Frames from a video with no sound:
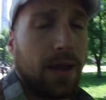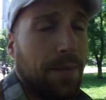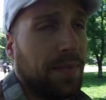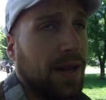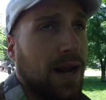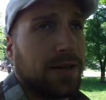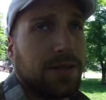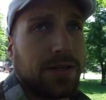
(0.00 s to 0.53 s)
I
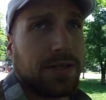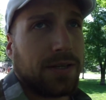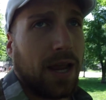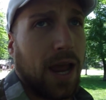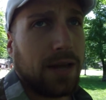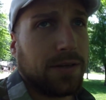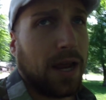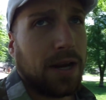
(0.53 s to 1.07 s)
mean, I
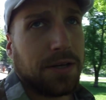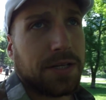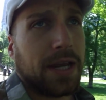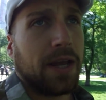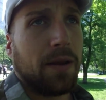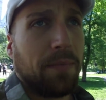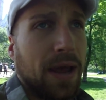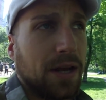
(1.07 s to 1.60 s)
just I, I
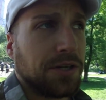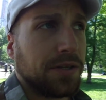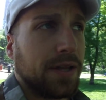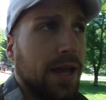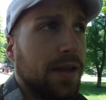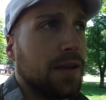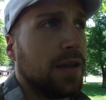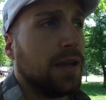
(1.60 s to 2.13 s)
just can't
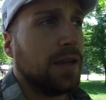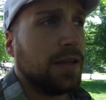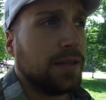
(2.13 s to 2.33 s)
imagine that